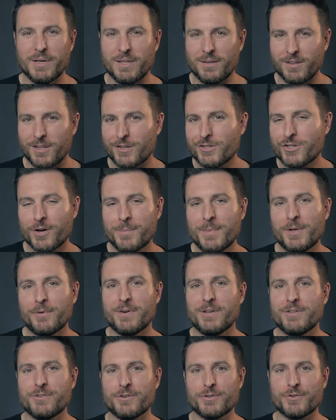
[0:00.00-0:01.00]
But the
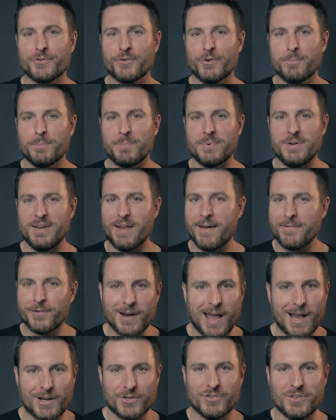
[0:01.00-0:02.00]
German research group
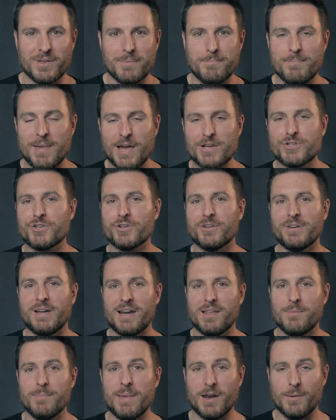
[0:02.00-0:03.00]
never actually measured
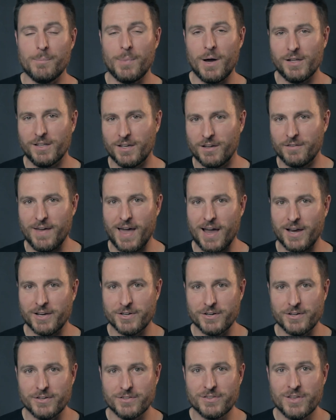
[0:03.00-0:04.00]
any metabolic
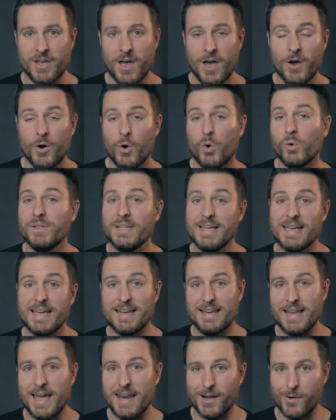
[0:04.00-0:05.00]
factors, only
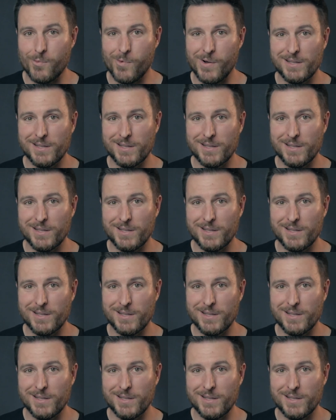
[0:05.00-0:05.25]
kinetic